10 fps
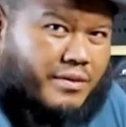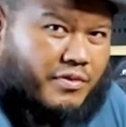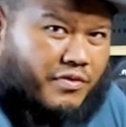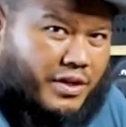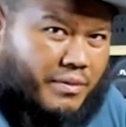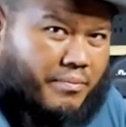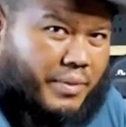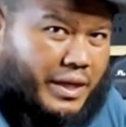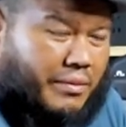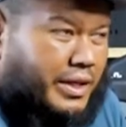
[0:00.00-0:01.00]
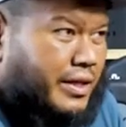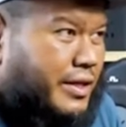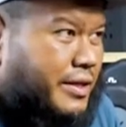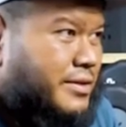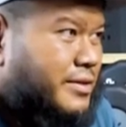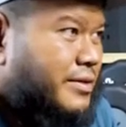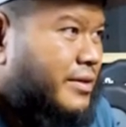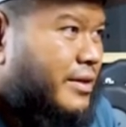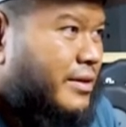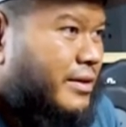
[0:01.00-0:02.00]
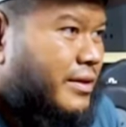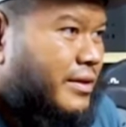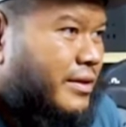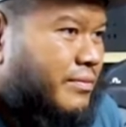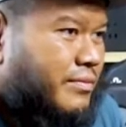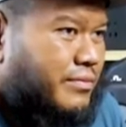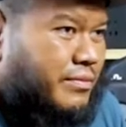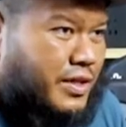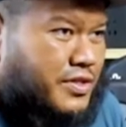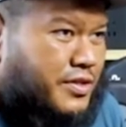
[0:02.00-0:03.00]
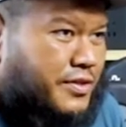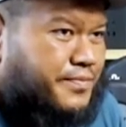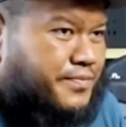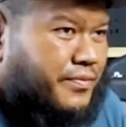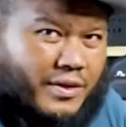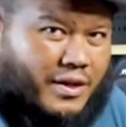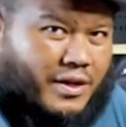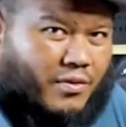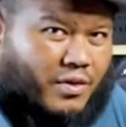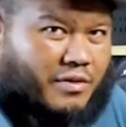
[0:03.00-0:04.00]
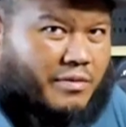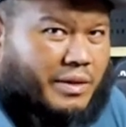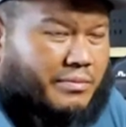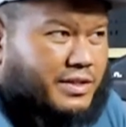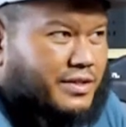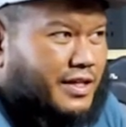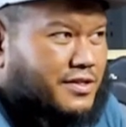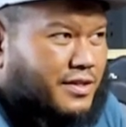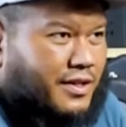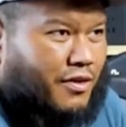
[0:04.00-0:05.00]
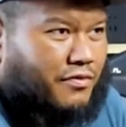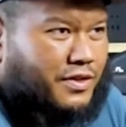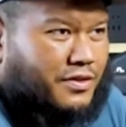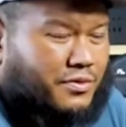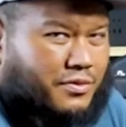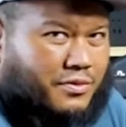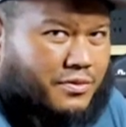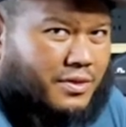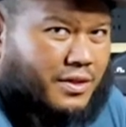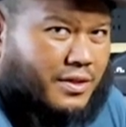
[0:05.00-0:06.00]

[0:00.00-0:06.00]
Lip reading: before the pandemic hit Malaysia, one of my members actually offered to